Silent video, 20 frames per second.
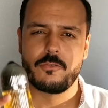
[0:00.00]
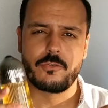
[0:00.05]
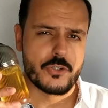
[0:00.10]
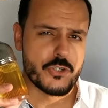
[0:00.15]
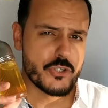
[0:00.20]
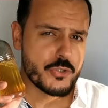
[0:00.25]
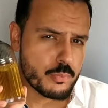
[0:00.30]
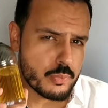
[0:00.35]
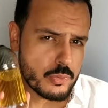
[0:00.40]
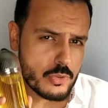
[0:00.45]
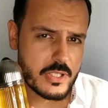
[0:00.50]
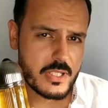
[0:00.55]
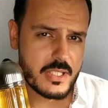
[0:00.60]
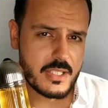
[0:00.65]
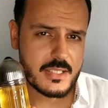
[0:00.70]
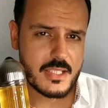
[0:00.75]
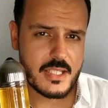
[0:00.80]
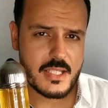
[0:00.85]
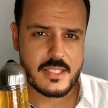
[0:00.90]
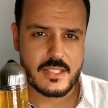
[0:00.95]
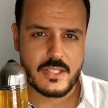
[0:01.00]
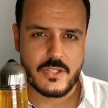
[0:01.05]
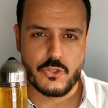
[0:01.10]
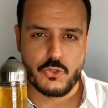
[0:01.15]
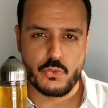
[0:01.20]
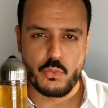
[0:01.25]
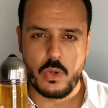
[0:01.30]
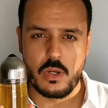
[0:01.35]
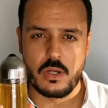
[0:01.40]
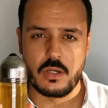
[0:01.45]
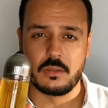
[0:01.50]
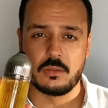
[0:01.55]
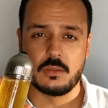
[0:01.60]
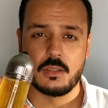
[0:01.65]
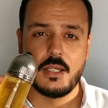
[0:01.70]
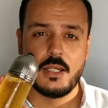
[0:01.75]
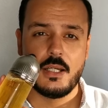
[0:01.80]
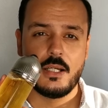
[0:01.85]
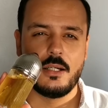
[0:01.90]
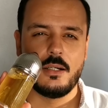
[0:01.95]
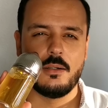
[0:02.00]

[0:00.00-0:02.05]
for spring days as well.